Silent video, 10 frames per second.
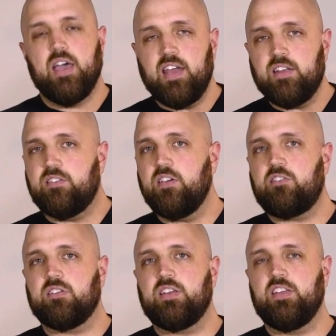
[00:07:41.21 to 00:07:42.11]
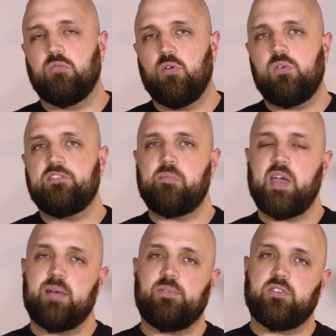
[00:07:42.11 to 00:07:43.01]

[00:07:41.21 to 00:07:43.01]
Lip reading: In addition, you will also be able